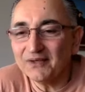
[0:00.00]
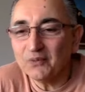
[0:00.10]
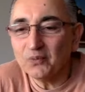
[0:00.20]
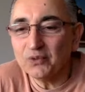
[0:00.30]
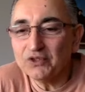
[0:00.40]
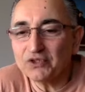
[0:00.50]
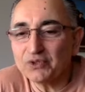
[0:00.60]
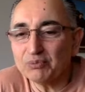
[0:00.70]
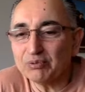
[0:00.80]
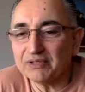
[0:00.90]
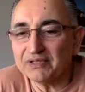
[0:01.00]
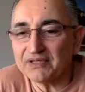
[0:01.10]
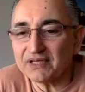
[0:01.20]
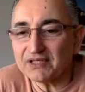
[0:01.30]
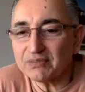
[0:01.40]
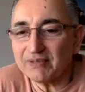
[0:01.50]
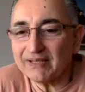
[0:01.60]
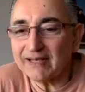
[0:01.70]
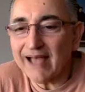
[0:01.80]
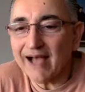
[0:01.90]
Would you please
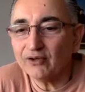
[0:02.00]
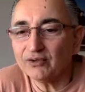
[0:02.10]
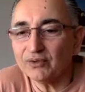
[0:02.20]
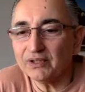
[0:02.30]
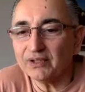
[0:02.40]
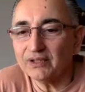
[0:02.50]
explain how to,